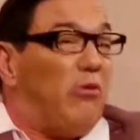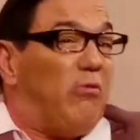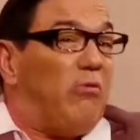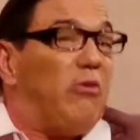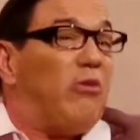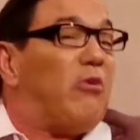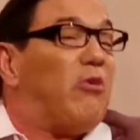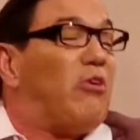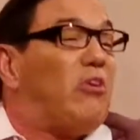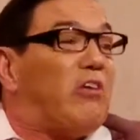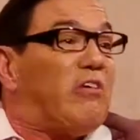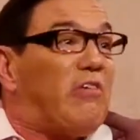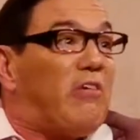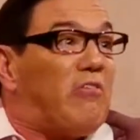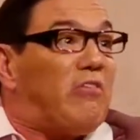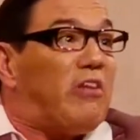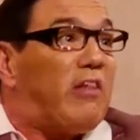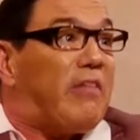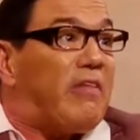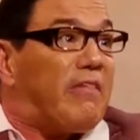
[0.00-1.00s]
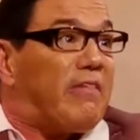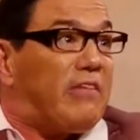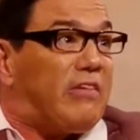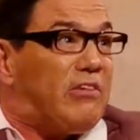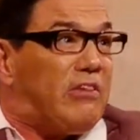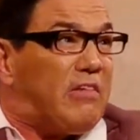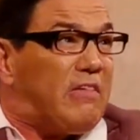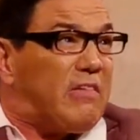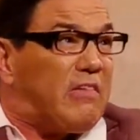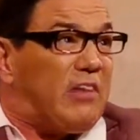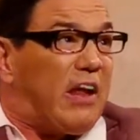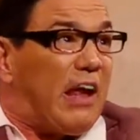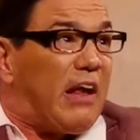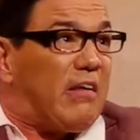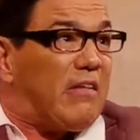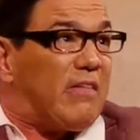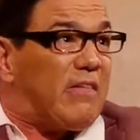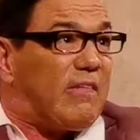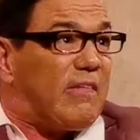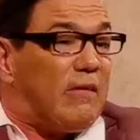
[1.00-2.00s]
You could have given her the
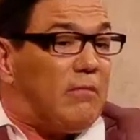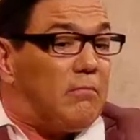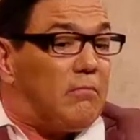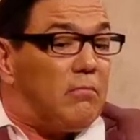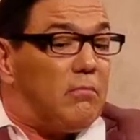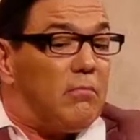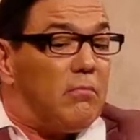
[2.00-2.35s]
statistics.